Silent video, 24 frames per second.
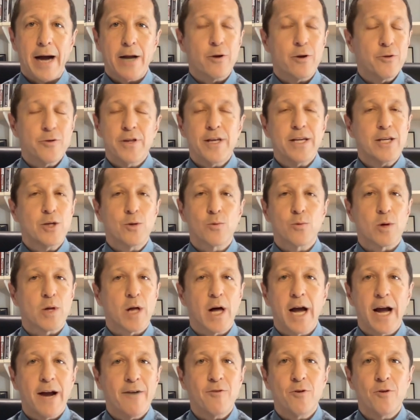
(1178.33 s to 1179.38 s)
I don't think you
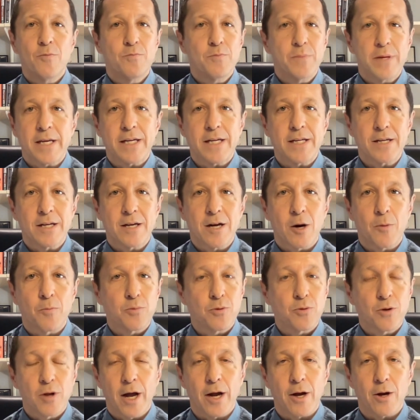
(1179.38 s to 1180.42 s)
will ever meet a
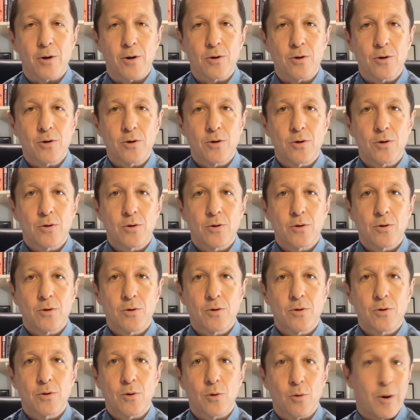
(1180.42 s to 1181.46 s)
player
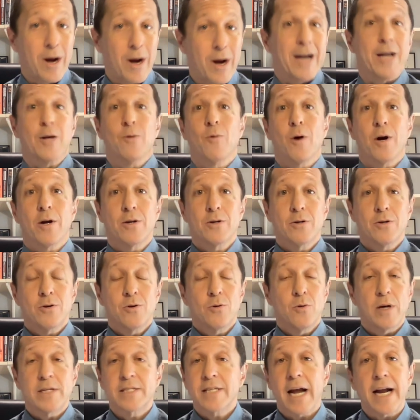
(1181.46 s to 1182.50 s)
or anyone
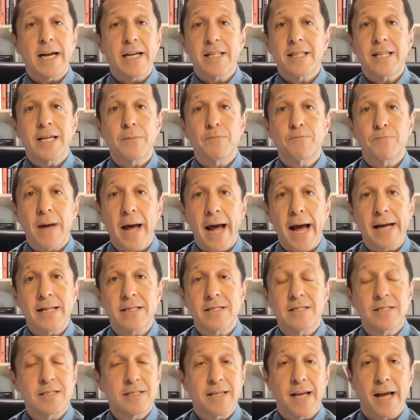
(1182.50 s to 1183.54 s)
who has anything bad
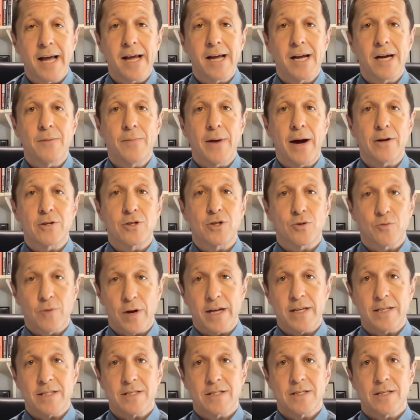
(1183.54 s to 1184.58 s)
to say about
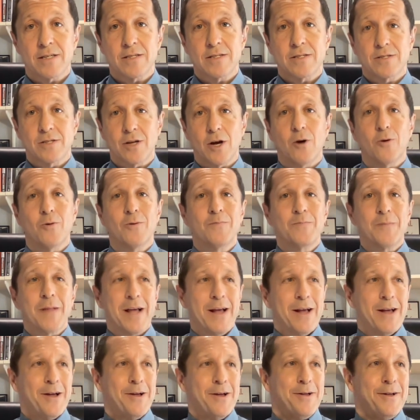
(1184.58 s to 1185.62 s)
Trace. So
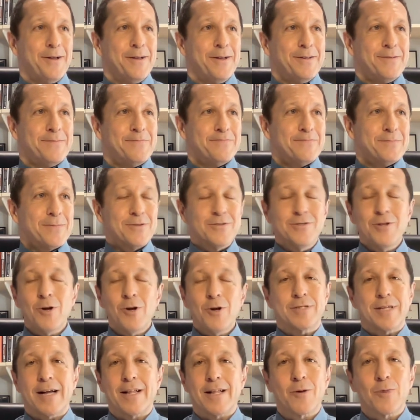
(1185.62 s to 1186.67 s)
there's no
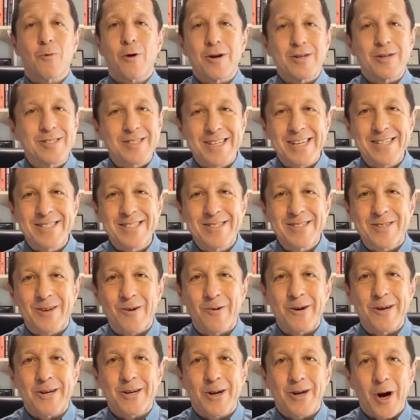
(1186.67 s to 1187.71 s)
telling where his season's
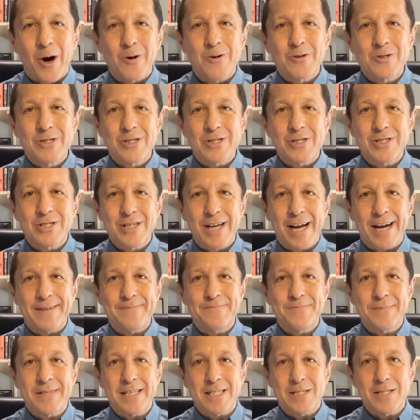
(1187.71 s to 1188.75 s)
going to go just yet.
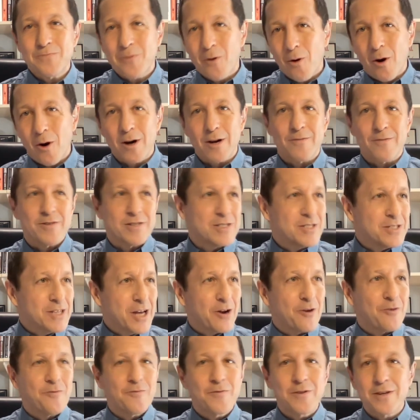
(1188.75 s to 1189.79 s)
He's part of a
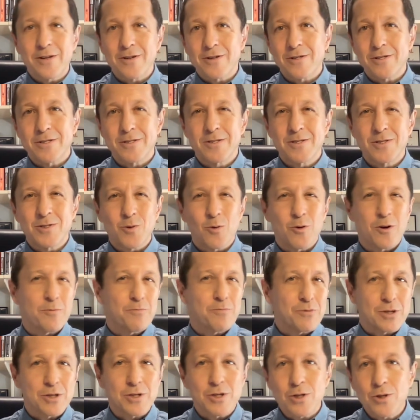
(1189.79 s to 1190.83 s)
center field sort of
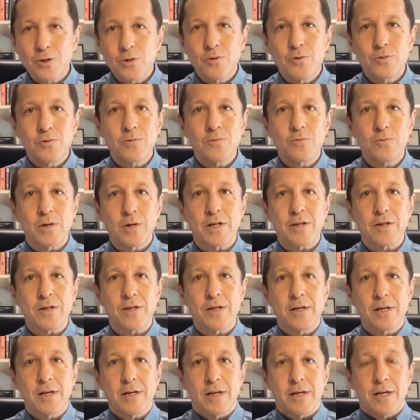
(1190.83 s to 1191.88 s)
platoon with
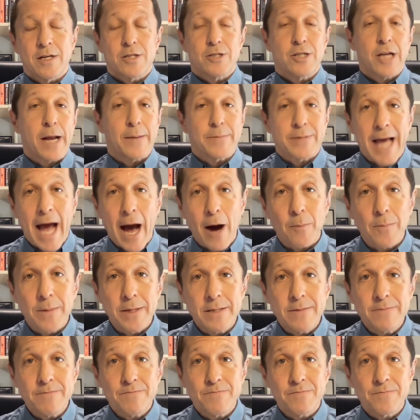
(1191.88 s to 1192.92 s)
James
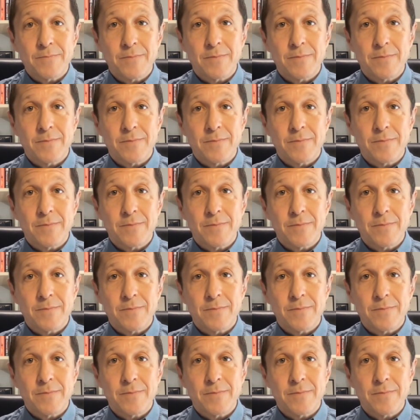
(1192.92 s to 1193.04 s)
Outman,